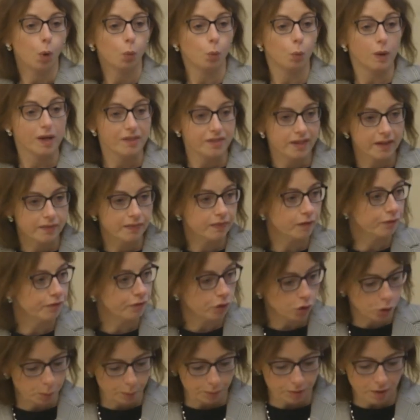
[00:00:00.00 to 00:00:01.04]
within the
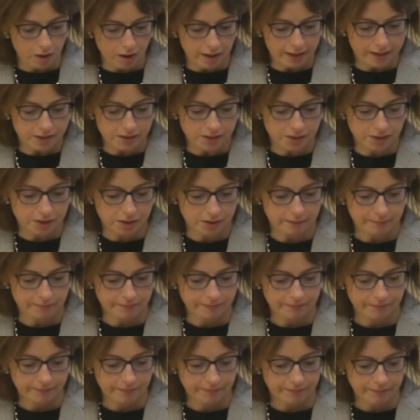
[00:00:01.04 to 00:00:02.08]
full price?
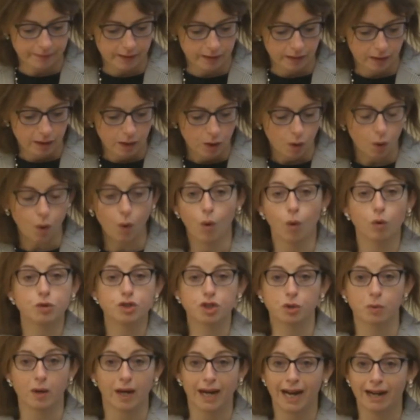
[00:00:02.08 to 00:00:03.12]
Or
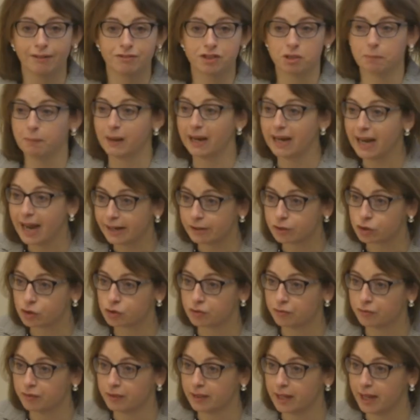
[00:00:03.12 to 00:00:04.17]
do I have to pay
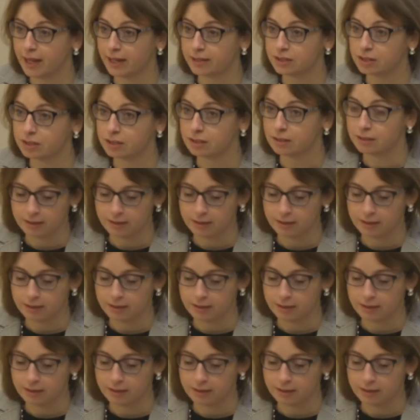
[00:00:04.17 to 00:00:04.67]
extra for that?